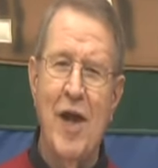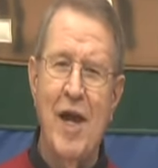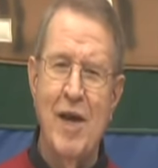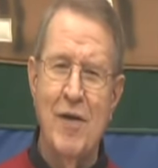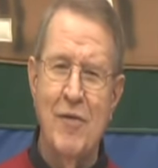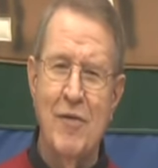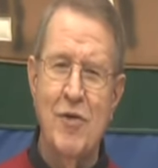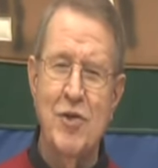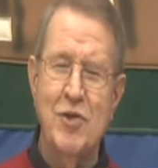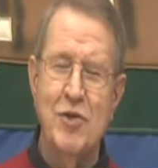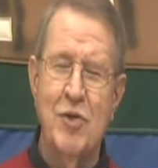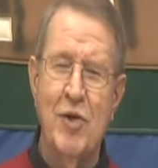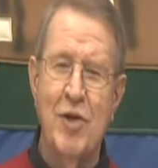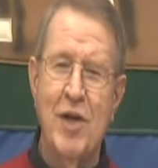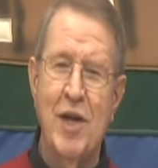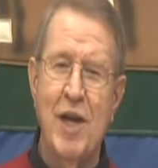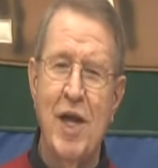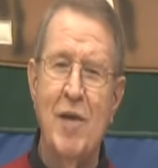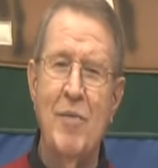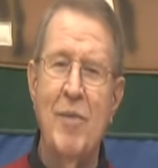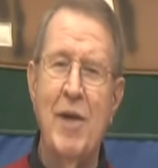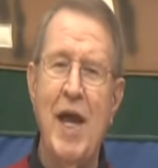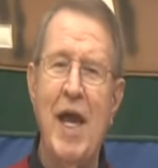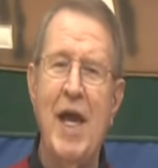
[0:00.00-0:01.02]
anniversary
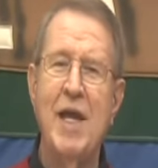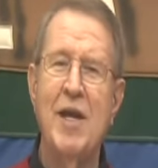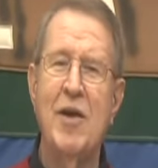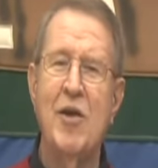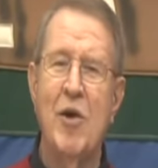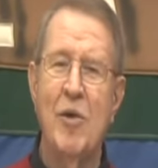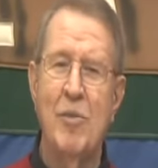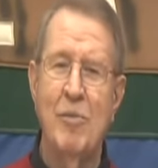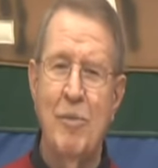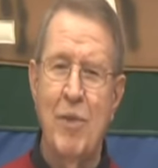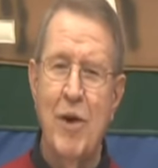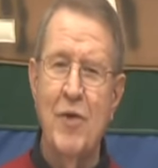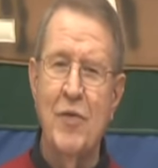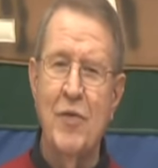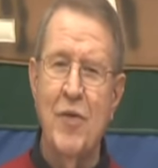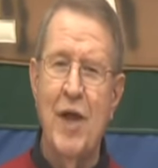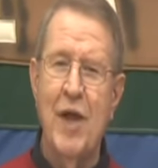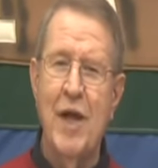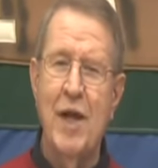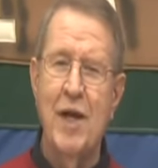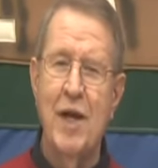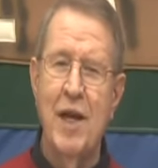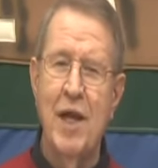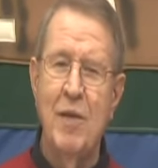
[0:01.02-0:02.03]
club and our
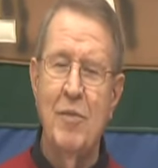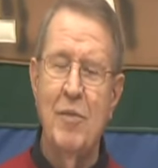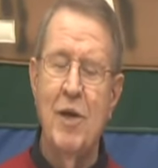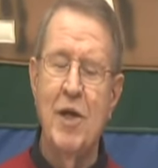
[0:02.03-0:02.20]
birthday club.